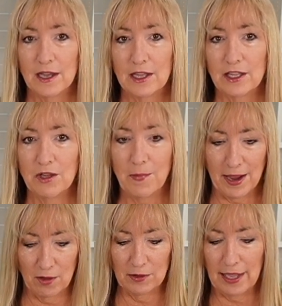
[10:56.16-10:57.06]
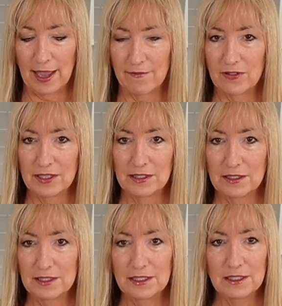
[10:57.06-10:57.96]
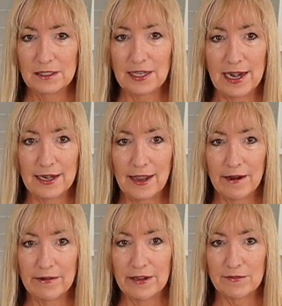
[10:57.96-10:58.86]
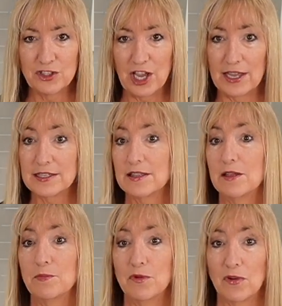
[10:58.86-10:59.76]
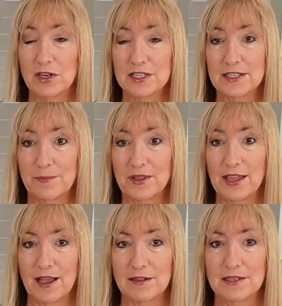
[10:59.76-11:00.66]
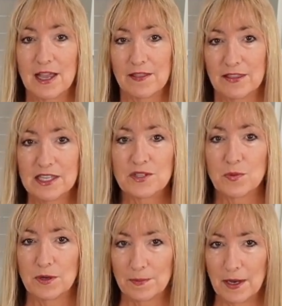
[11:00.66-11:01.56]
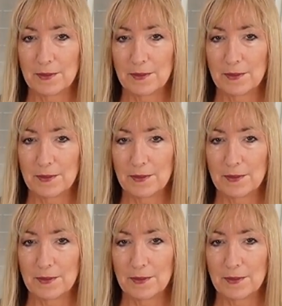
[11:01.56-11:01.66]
you might only have a little tiny area of J's and then move on to something else. This one in